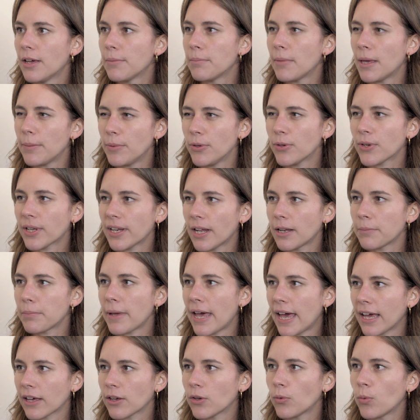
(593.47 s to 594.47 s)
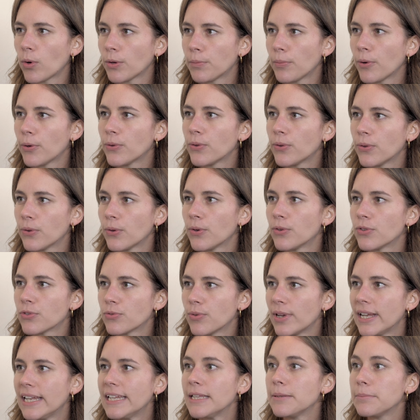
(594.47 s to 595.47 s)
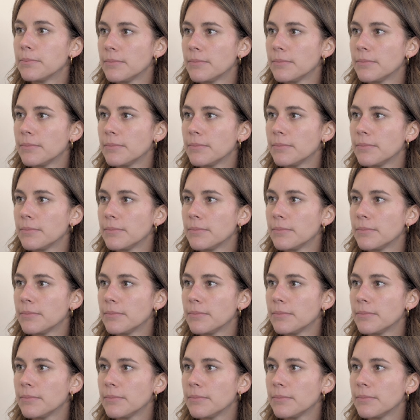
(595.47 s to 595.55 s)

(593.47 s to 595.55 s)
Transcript: Maybe you can unpack what both of those really